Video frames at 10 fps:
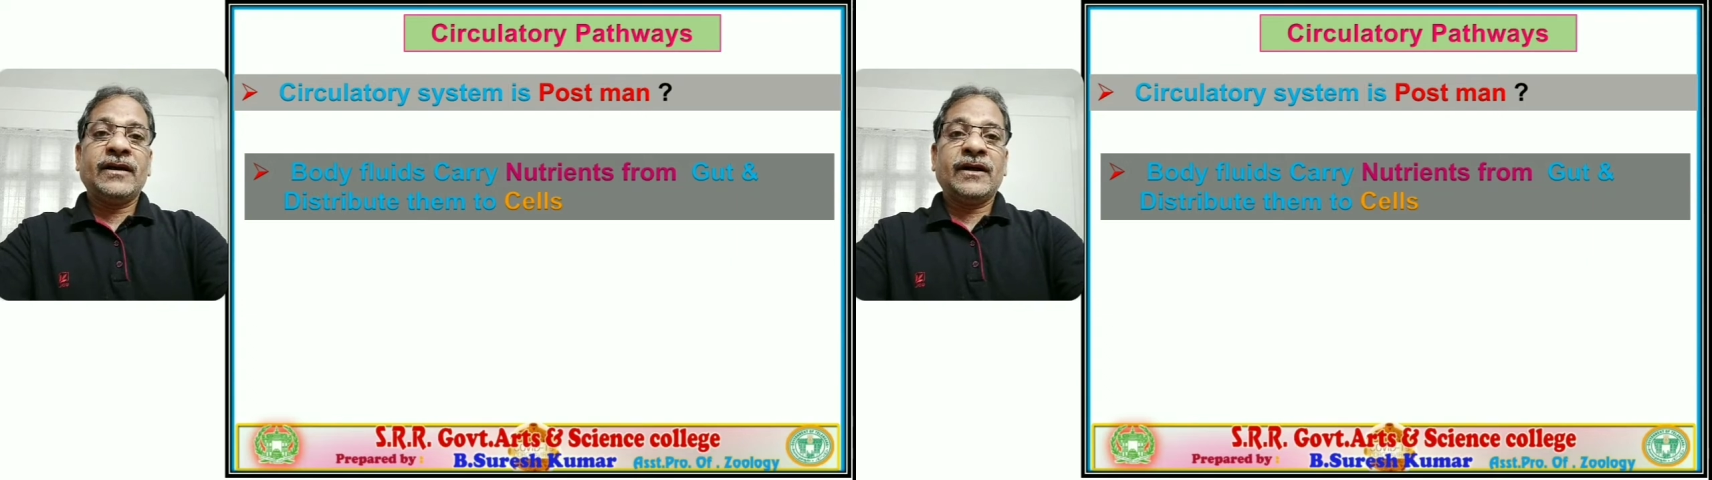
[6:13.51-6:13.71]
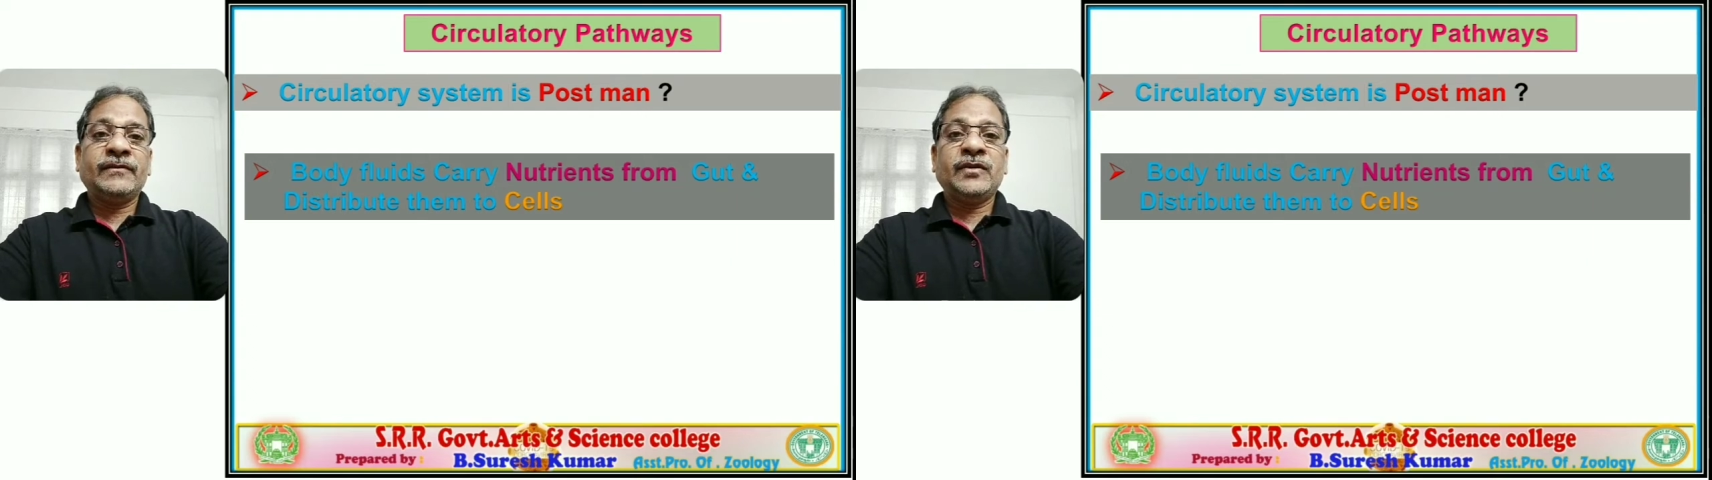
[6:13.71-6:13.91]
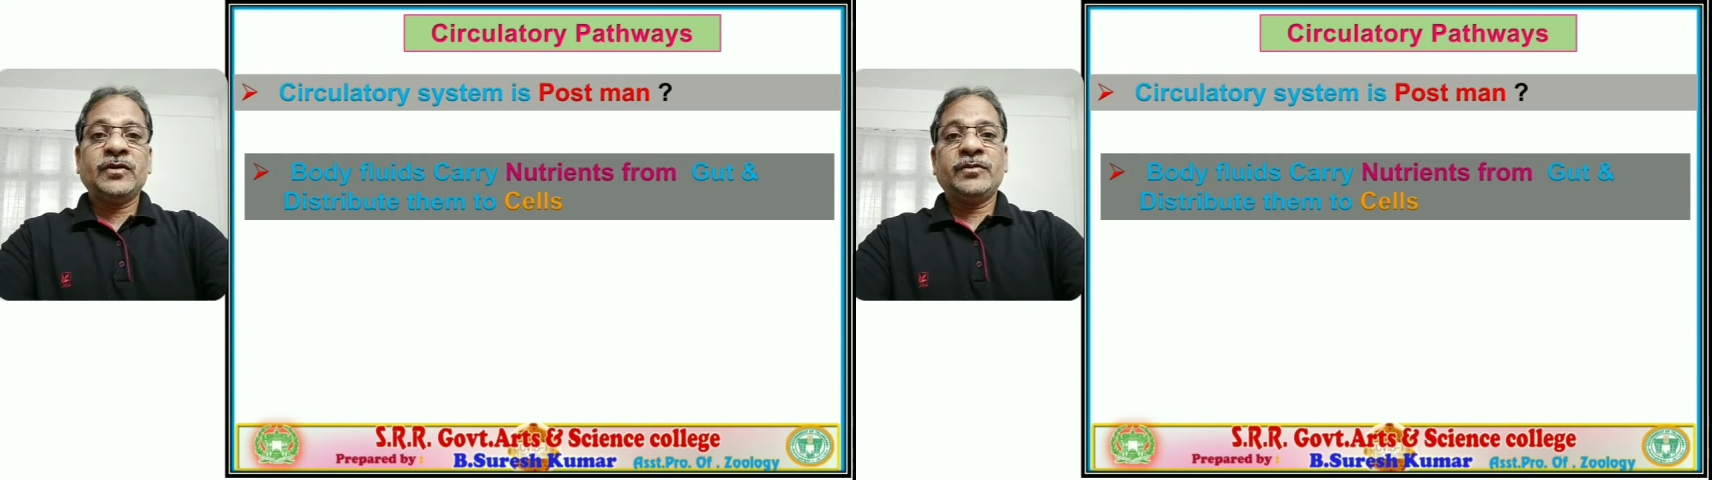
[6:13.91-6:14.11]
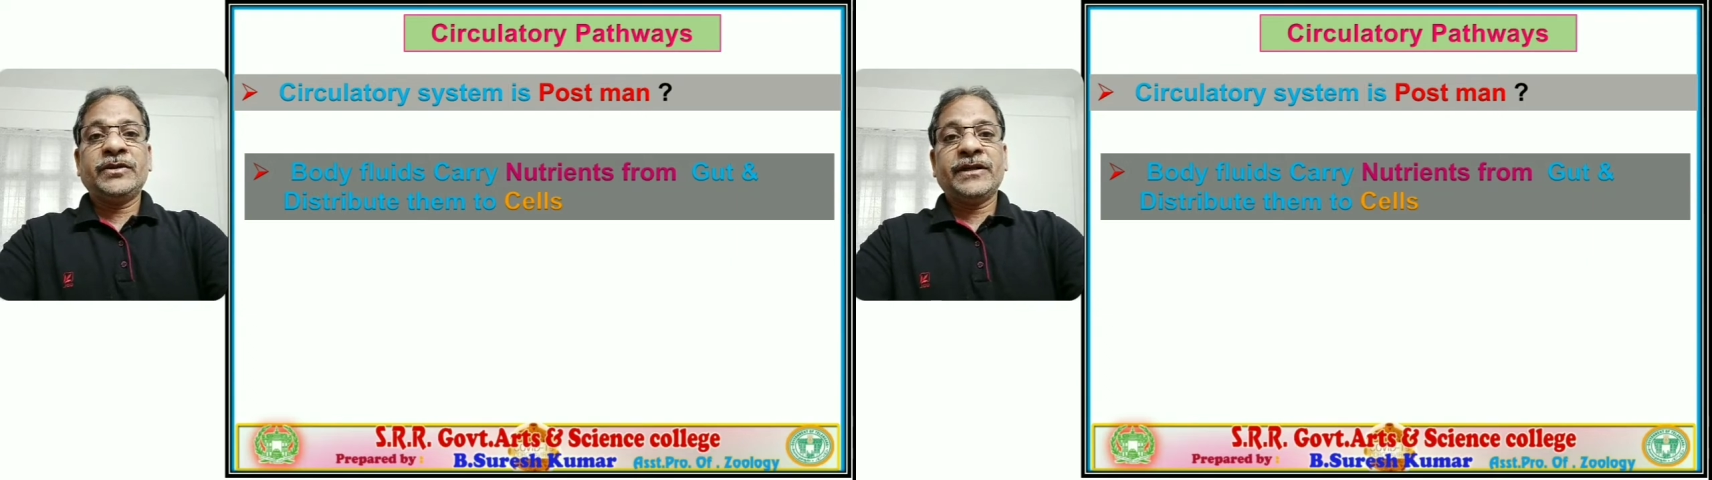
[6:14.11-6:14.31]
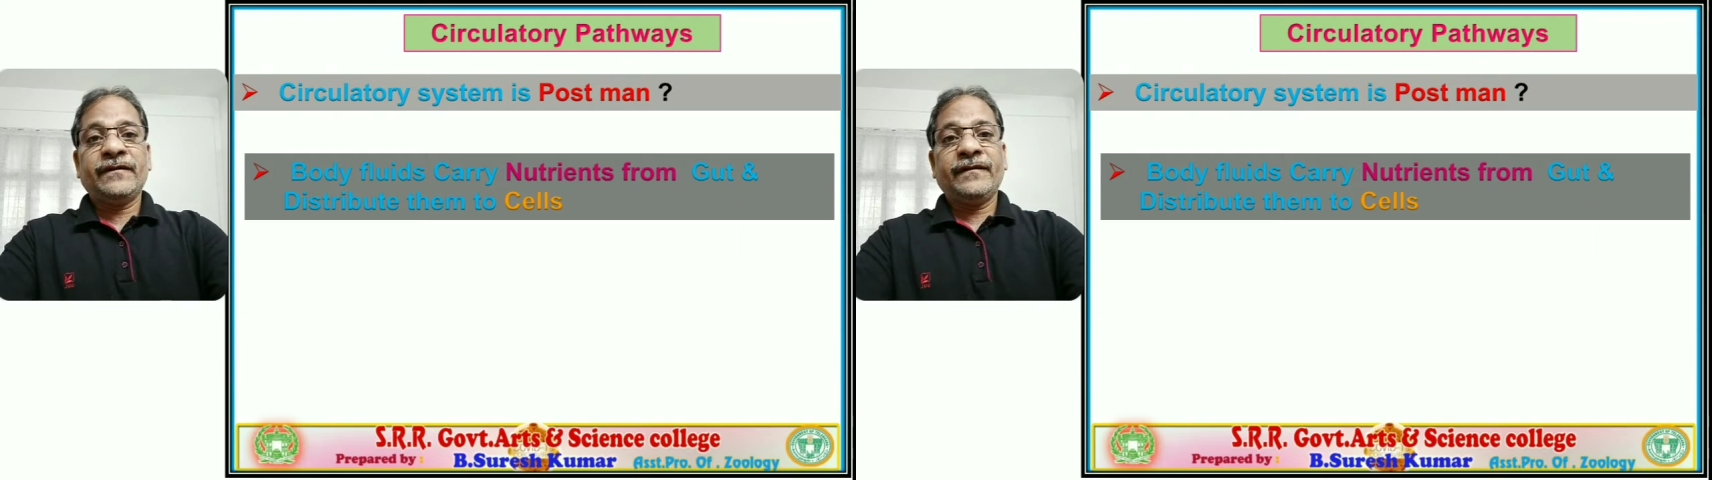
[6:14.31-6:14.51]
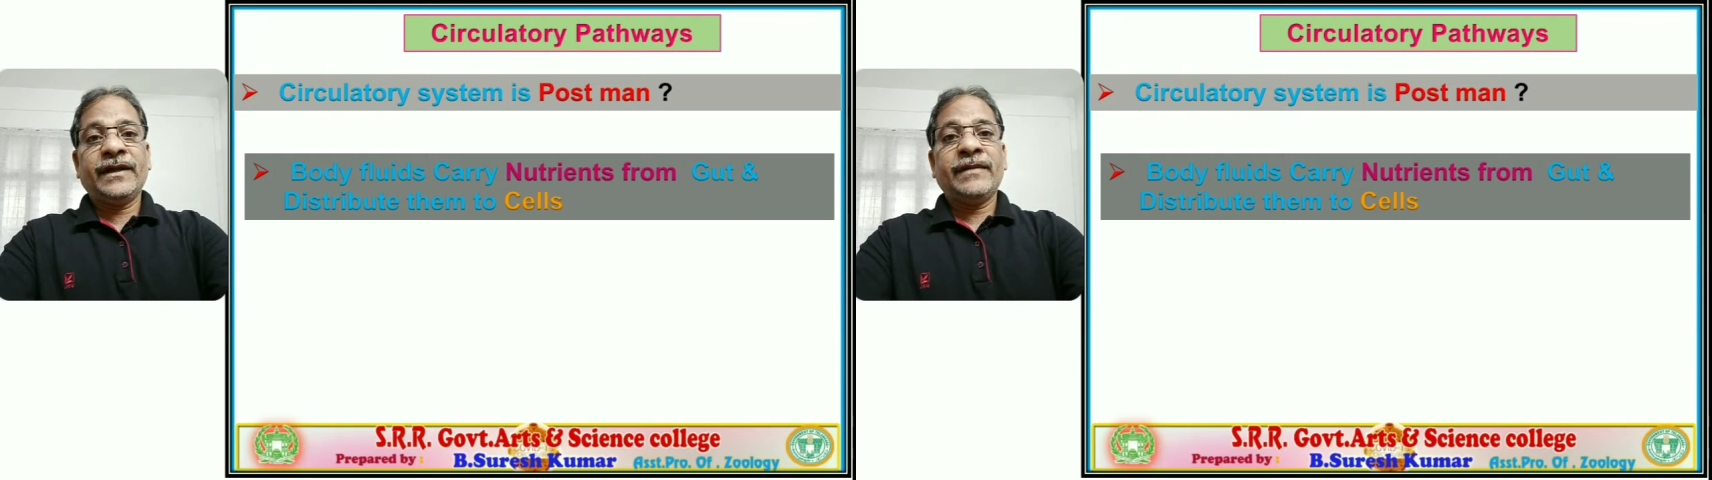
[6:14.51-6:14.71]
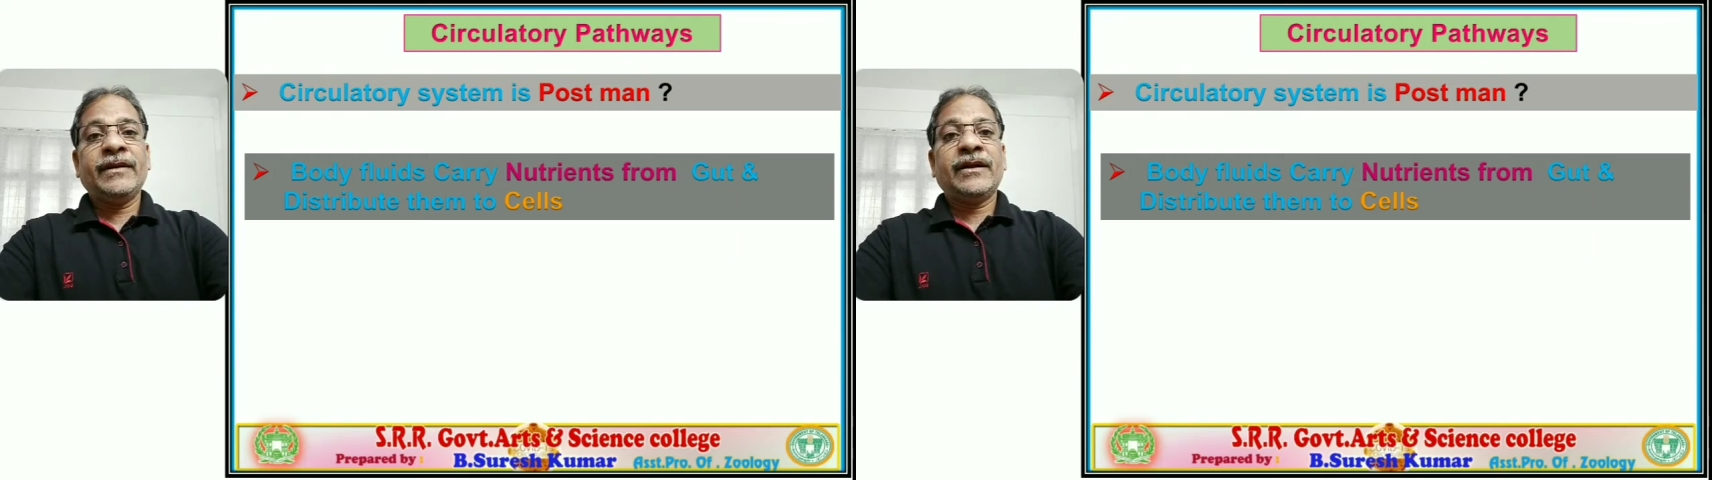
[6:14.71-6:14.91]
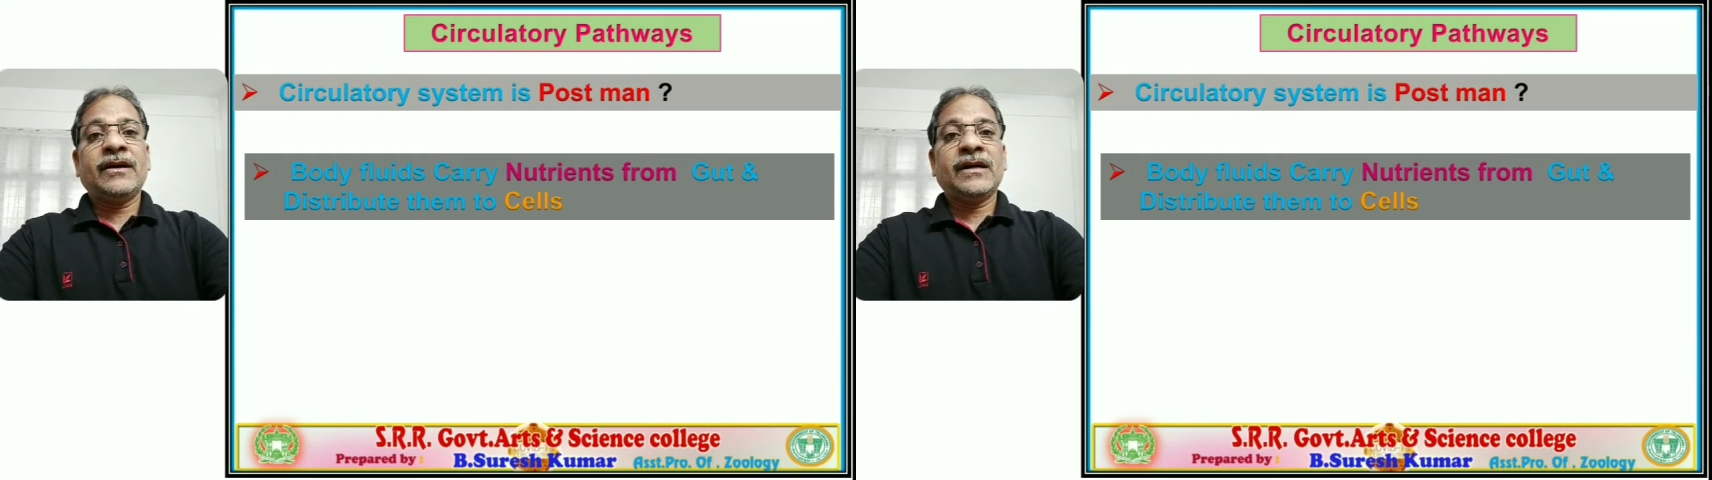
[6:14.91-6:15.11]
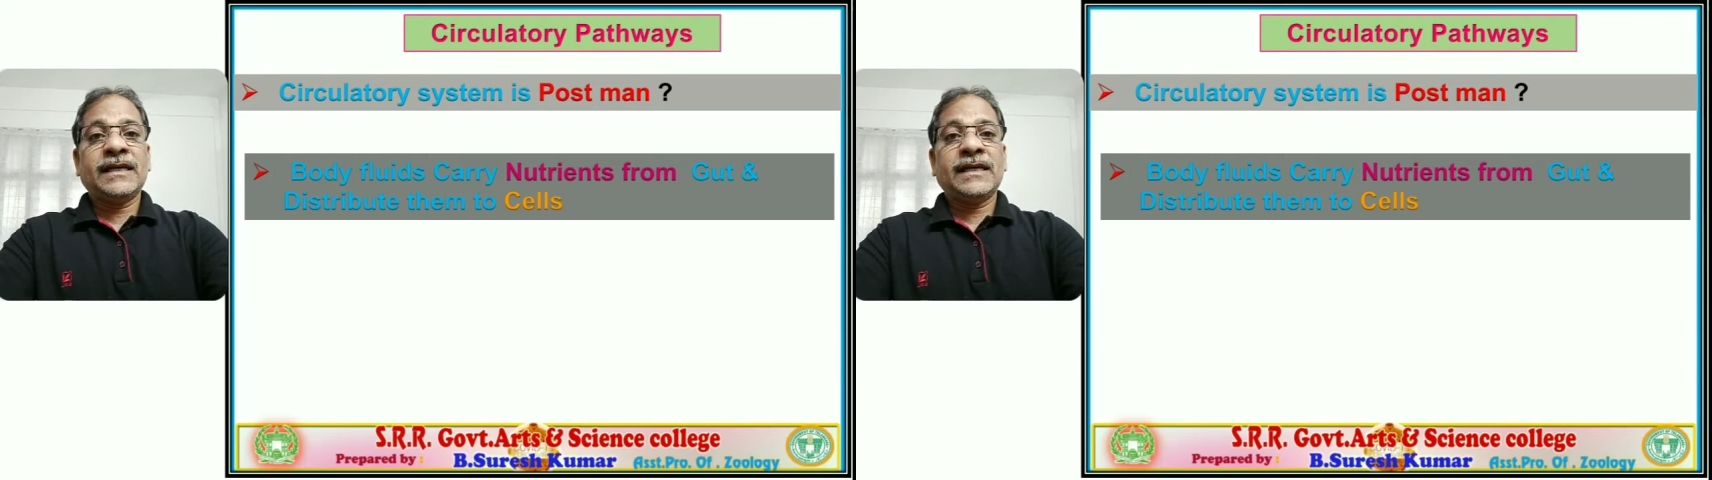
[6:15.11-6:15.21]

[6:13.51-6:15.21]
absorption phenomena,